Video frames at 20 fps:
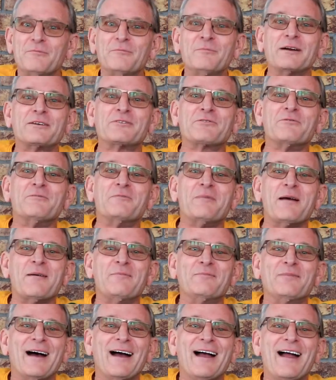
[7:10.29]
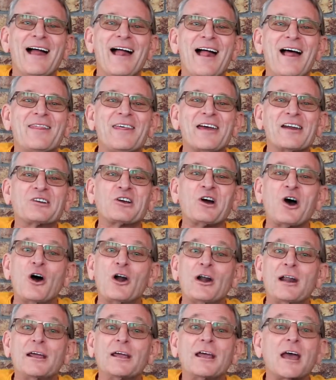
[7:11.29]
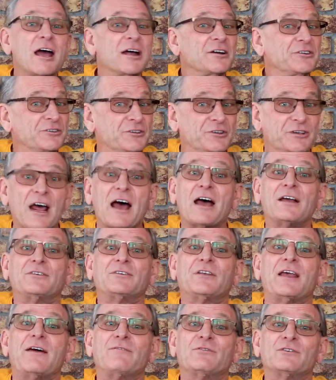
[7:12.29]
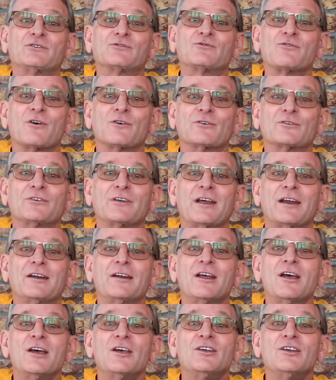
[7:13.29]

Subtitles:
But remember that garlic does have a strong scent,